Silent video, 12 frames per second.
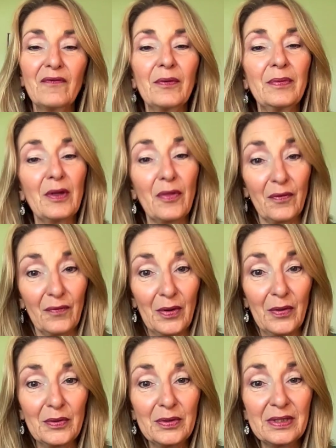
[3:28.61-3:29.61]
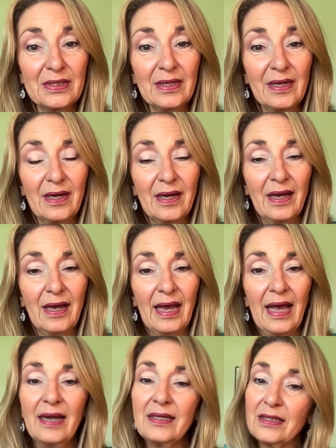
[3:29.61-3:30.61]
from their thrones,
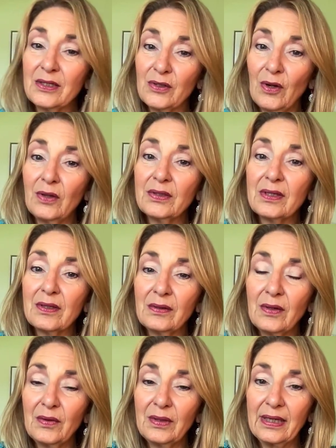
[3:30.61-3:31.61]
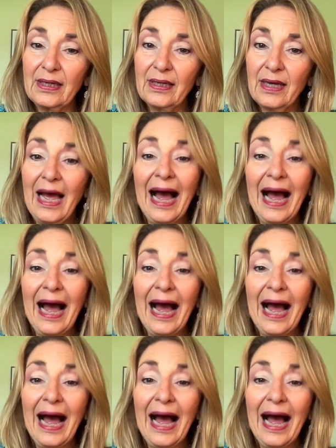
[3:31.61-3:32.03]
"and has exalted the lowly."